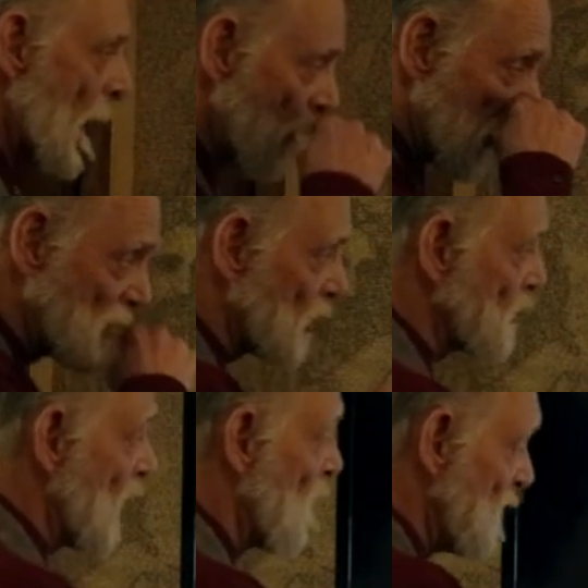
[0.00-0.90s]
I want you to
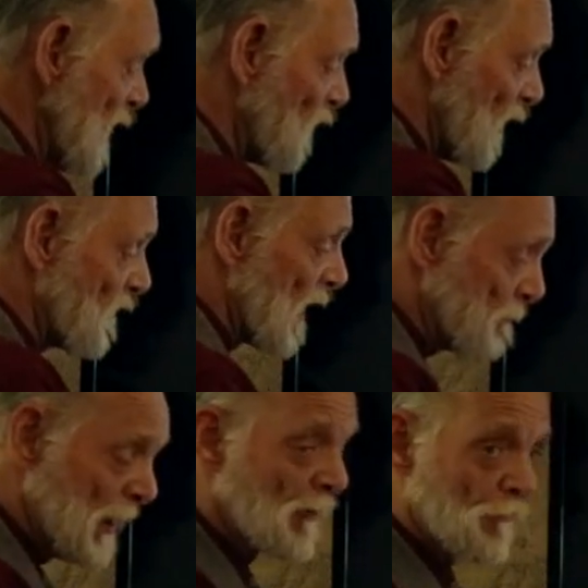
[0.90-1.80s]
understand, this is a
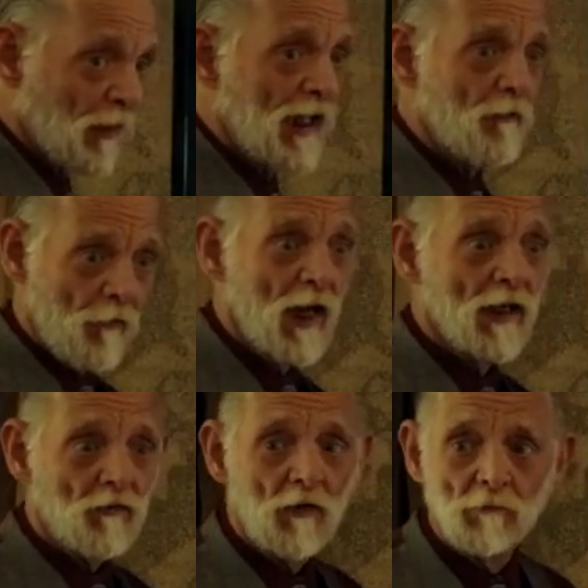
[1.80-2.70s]
big freaking
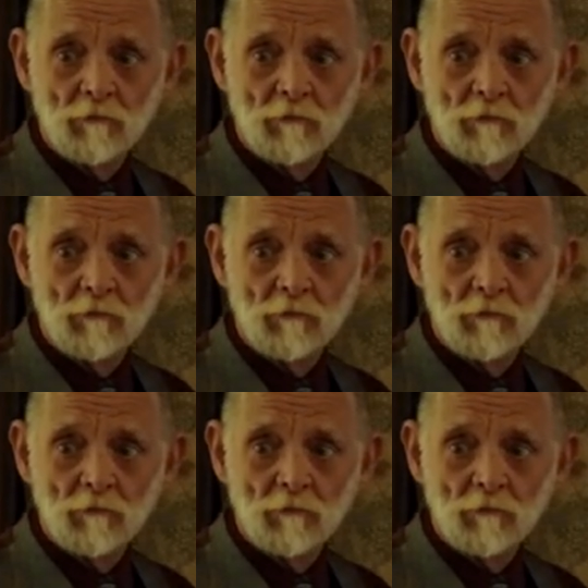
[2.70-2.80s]
phrase.